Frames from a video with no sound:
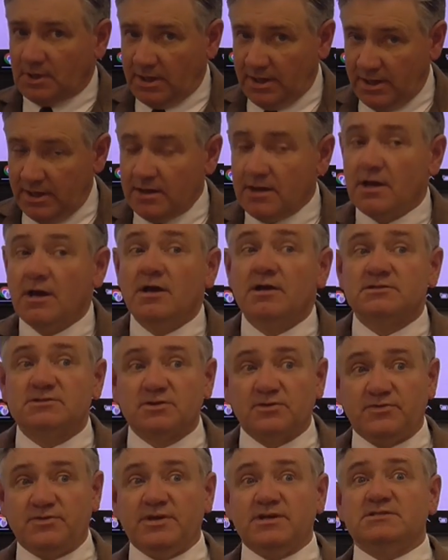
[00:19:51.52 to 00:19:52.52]
Okay?
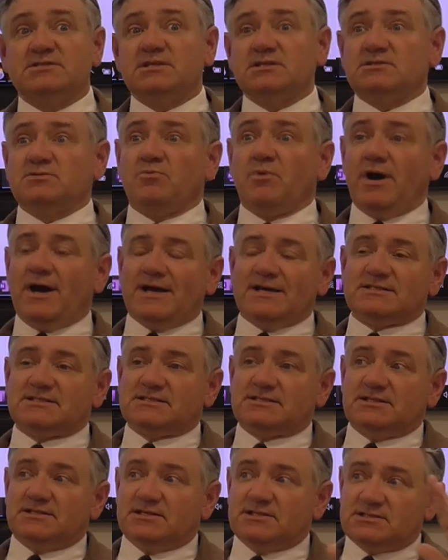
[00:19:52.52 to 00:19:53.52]
So this is
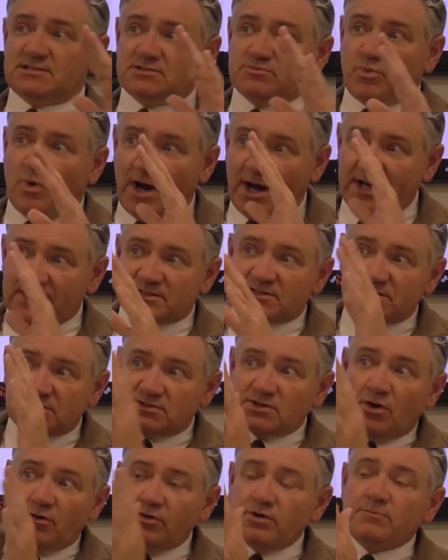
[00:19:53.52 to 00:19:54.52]
why it's
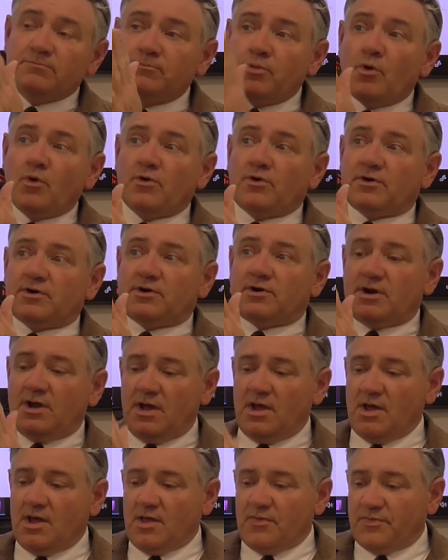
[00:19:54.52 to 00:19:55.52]
so important
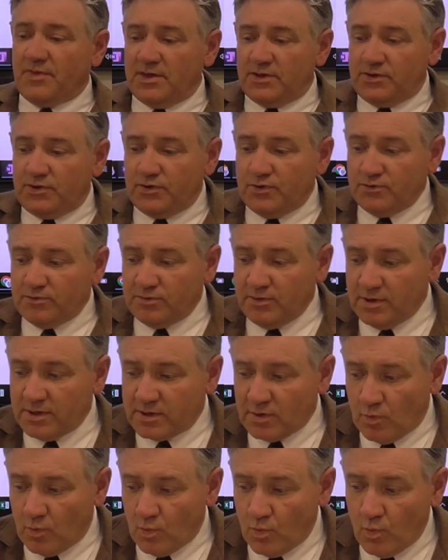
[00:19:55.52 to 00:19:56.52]
that you
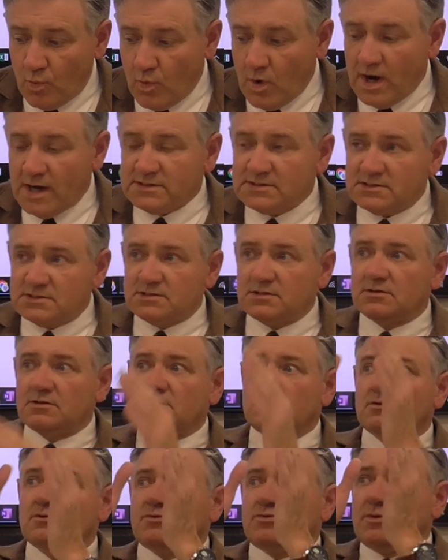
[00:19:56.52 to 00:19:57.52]
look at what's
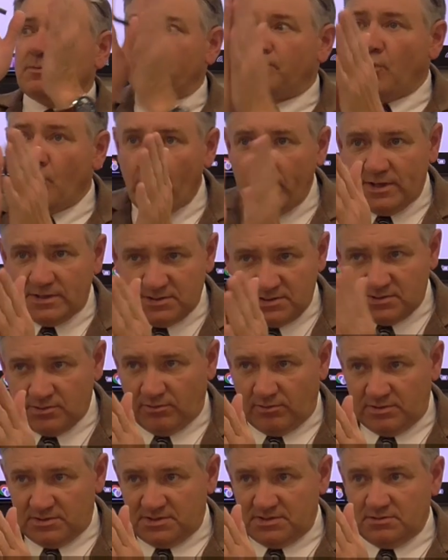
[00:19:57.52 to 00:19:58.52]
the point
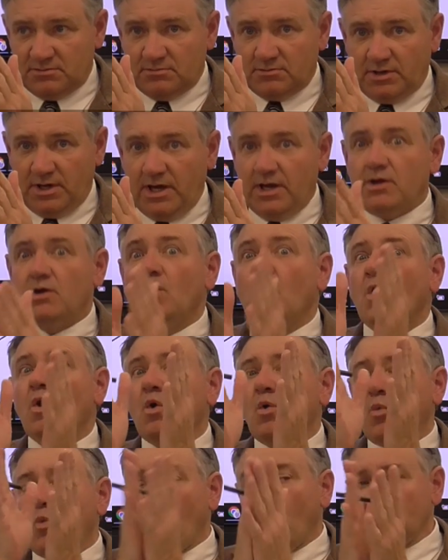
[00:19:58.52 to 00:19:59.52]
source, okay?
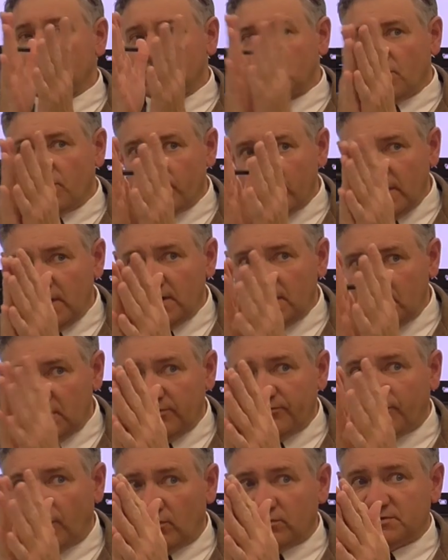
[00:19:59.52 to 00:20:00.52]
What's creating
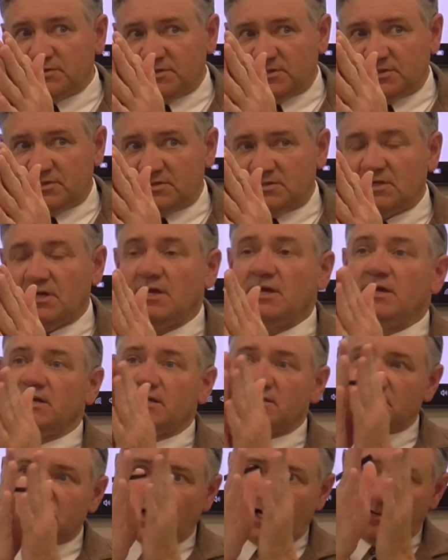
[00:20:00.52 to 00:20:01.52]
the voltages?
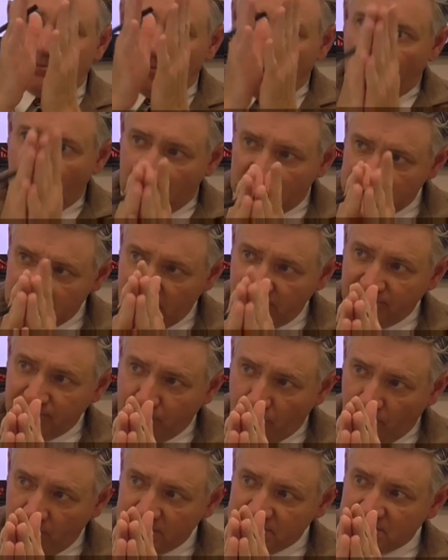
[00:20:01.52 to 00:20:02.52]
Is it a
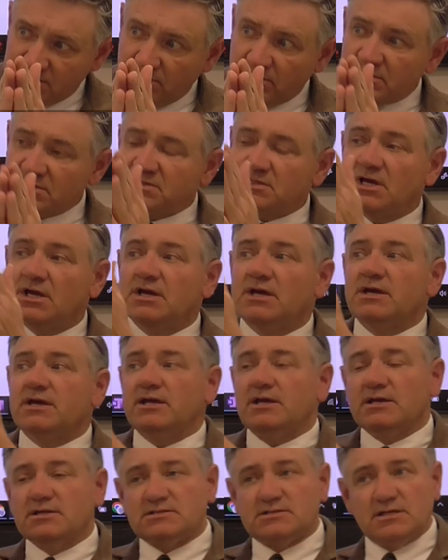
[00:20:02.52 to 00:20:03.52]
positive point source?
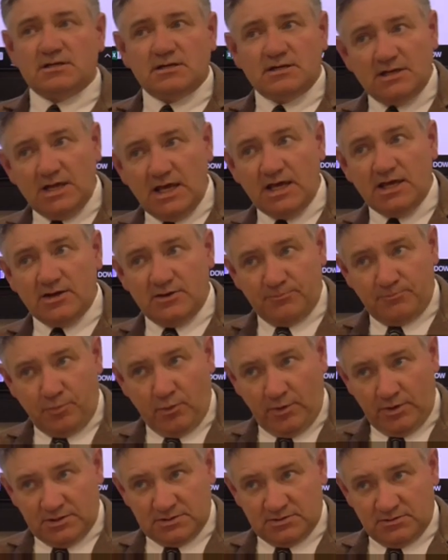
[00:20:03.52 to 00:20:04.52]
Is it a negative
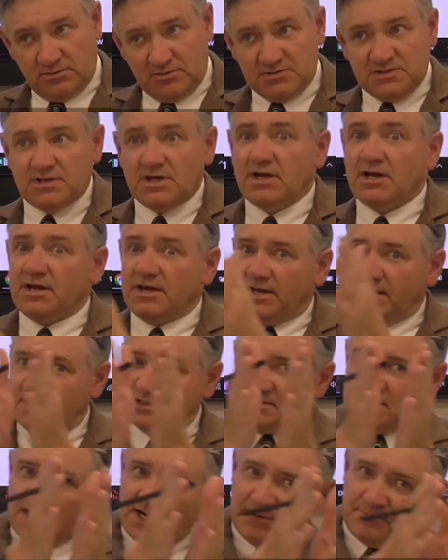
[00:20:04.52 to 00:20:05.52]
point source?
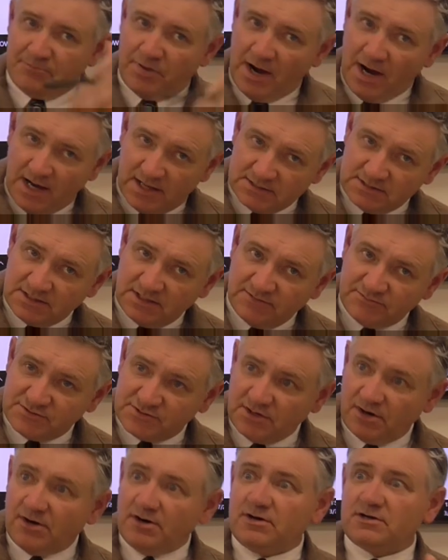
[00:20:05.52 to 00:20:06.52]
Is it a positive
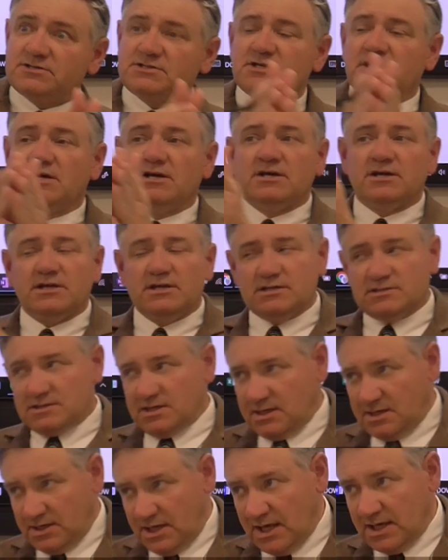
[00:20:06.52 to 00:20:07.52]
charge? Is
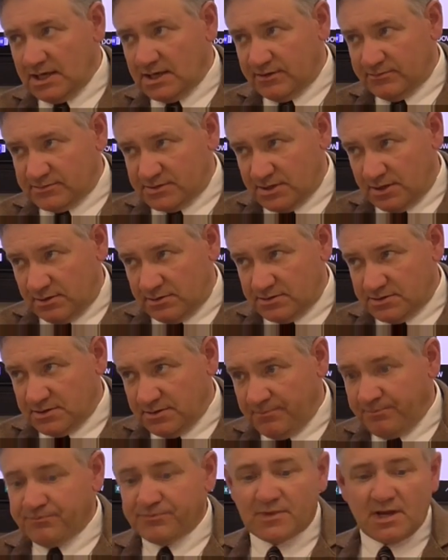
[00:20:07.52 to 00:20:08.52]
it a negative charge?
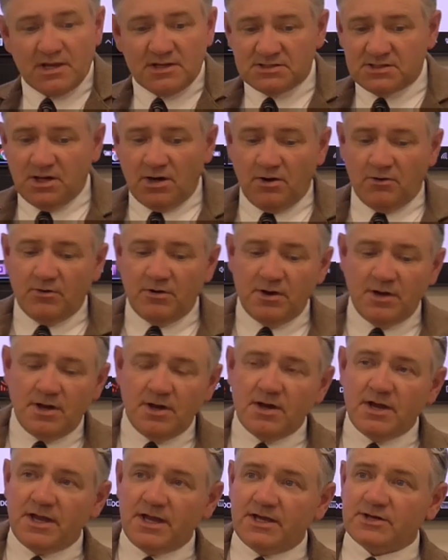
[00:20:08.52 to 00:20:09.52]

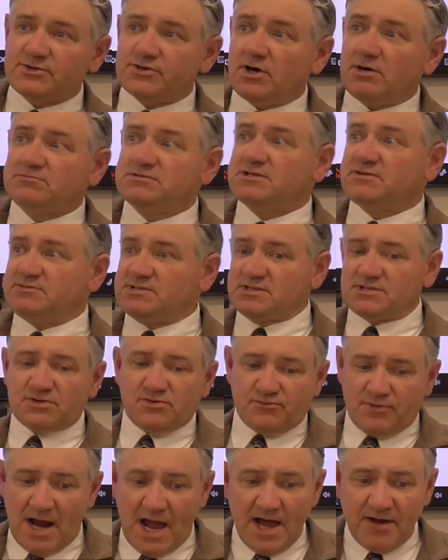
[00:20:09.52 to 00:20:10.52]
So in terms of just
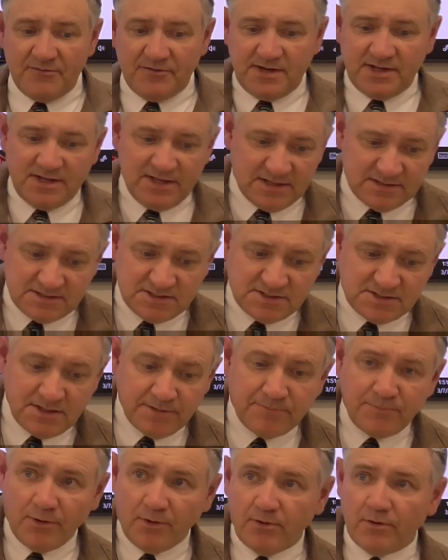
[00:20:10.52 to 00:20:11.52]
gravity, it's
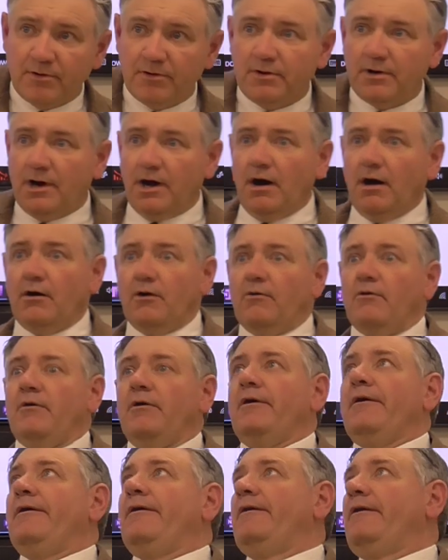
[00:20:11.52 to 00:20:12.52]
simple. Oh,
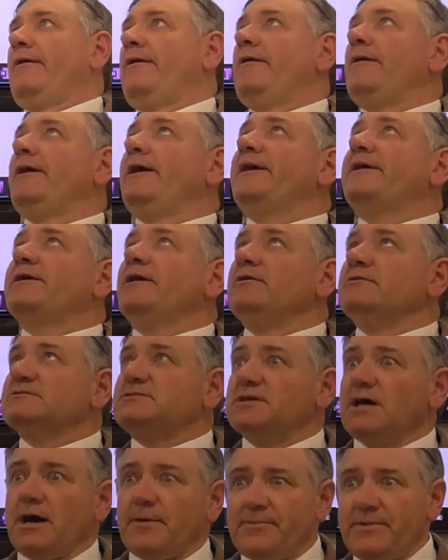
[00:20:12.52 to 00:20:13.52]
it
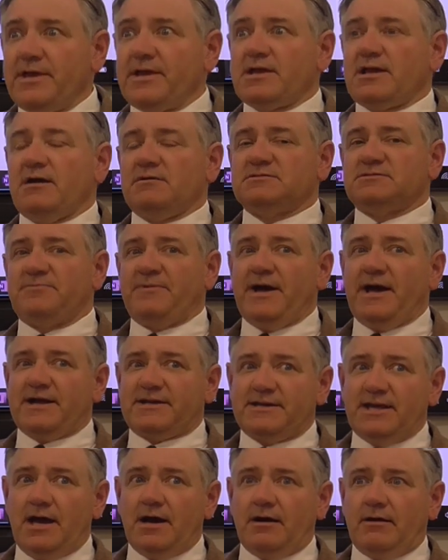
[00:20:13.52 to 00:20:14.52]
goes up, it comes
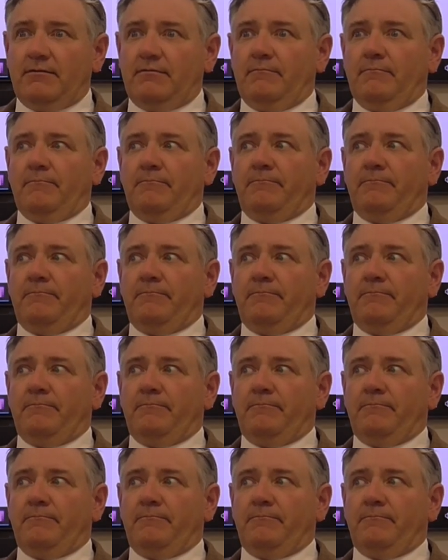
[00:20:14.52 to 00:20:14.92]
back down.